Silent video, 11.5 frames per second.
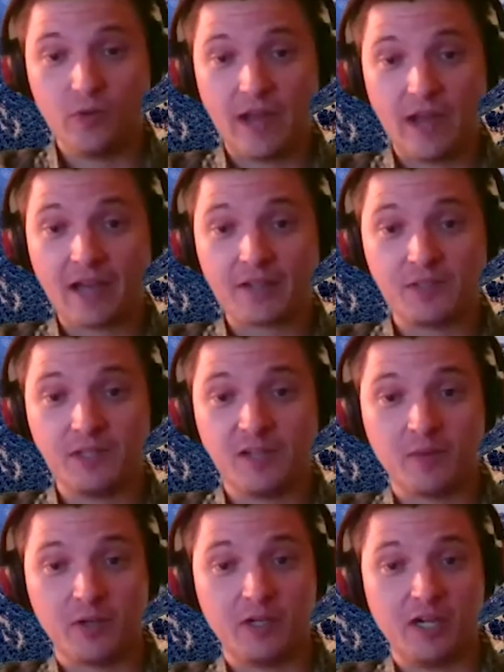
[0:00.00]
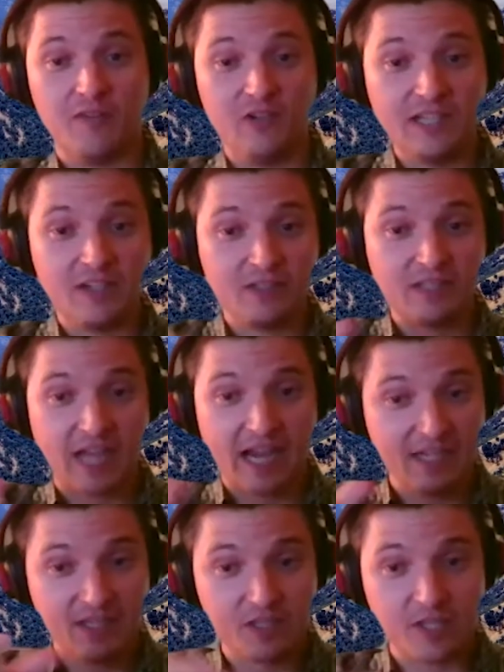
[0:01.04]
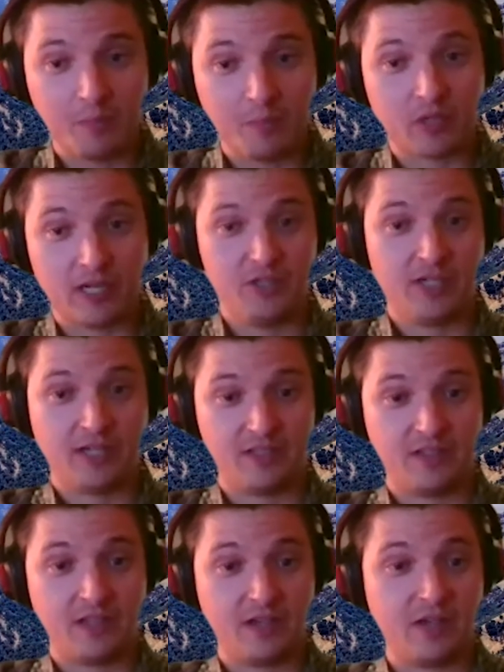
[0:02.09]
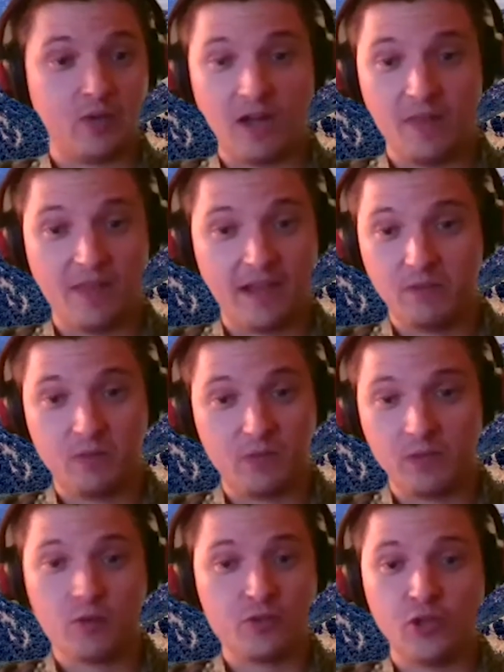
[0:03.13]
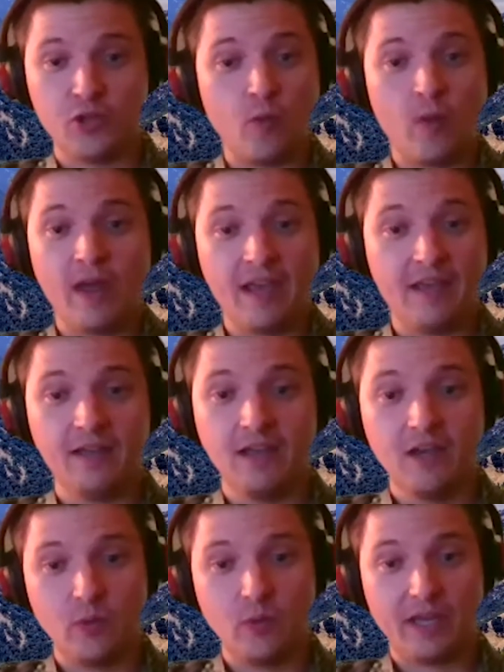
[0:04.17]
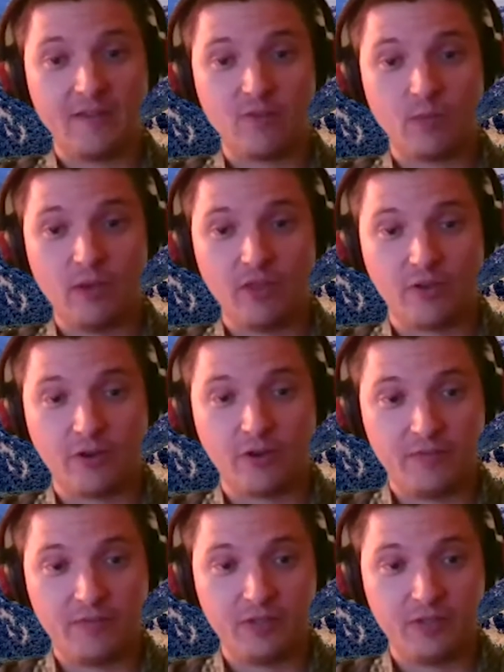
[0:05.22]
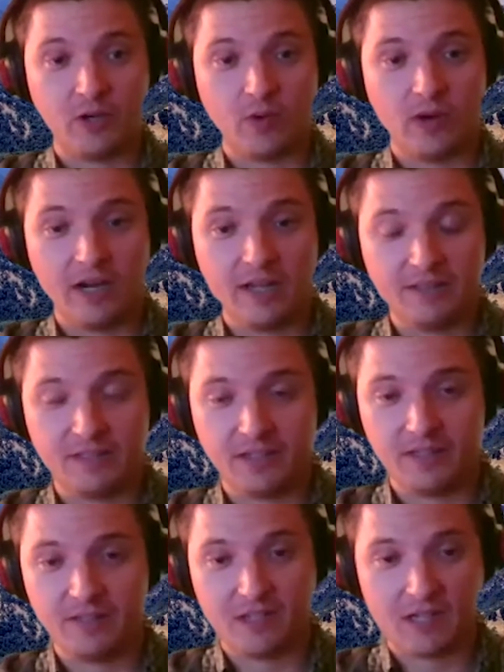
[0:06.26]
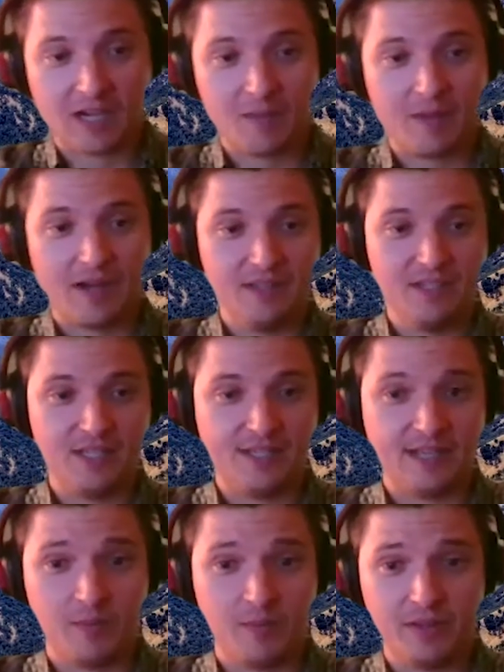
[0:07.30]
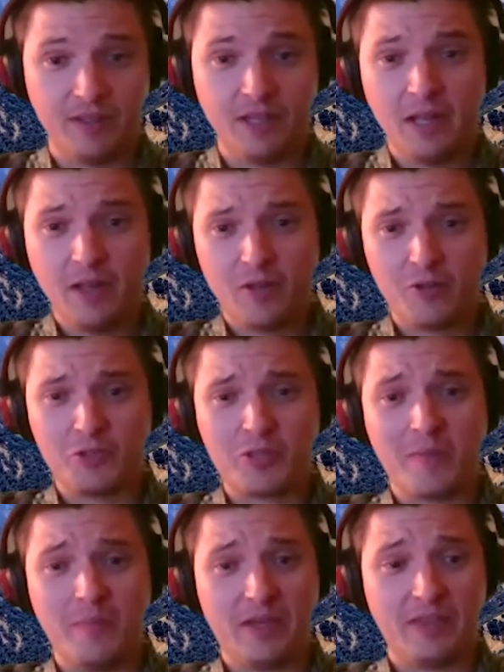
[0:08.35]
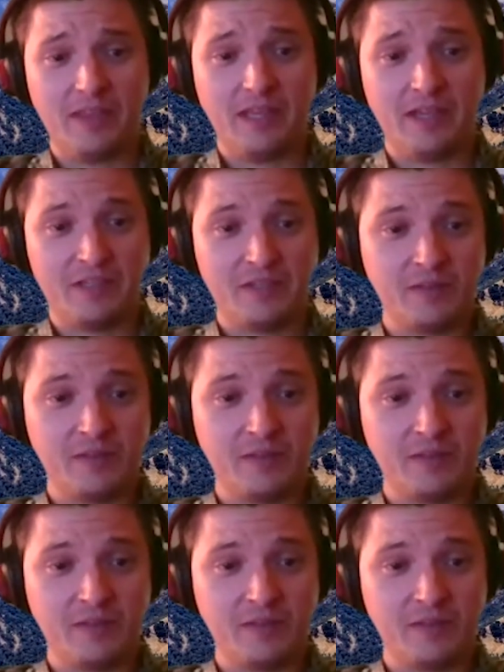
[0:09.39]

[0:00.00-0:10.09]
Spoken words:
X number of little tiny sub projects that go on that there was no way we could ever be thorough enough to go on to talk about in detail, but those are the big things.